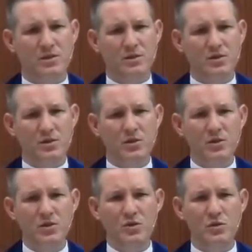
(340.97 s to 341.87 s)
Do
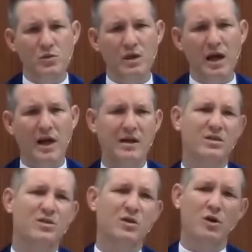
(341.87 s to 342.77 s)
you like
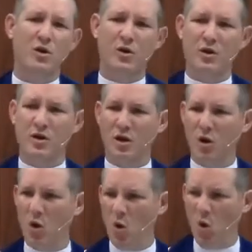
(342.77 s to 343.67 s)
to learn
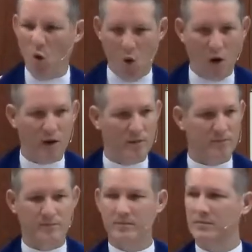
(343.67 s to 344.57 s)
law?
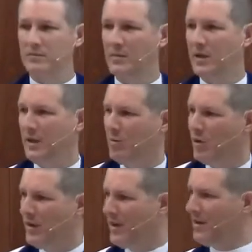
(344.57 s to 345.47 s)

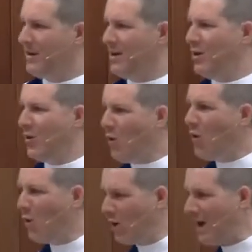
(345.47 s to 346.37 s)
Anybody here a
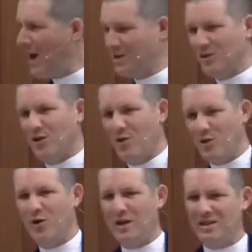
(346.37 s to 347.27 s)
law, like to
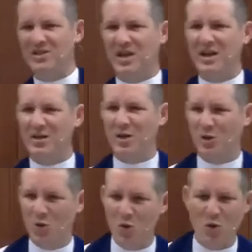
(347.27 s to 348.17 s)
learn and study the
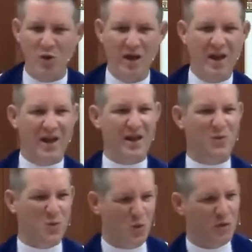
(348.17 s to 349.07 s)
law and
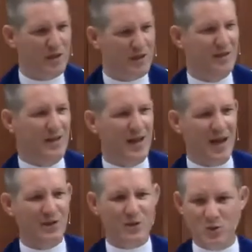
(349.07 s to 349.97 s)
order
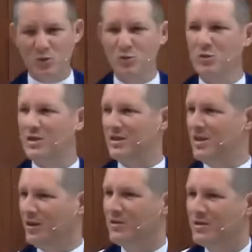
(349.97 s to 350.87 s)
and do's and
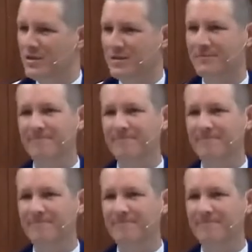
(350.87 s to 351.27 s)
don'ts?